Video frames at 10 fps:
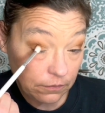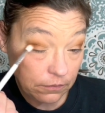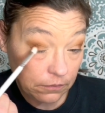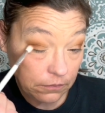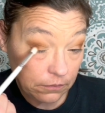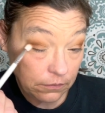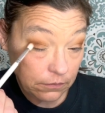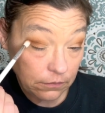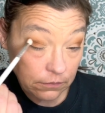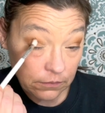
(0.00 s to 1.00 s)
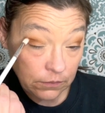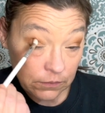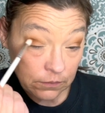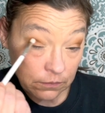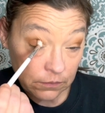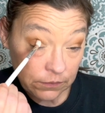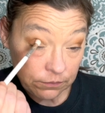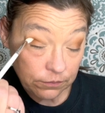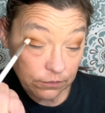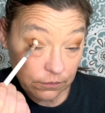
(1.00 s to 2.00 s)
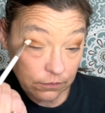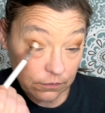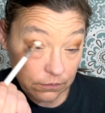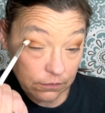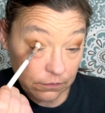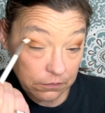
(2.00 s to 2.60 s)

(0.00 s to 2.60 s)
(no one is talking)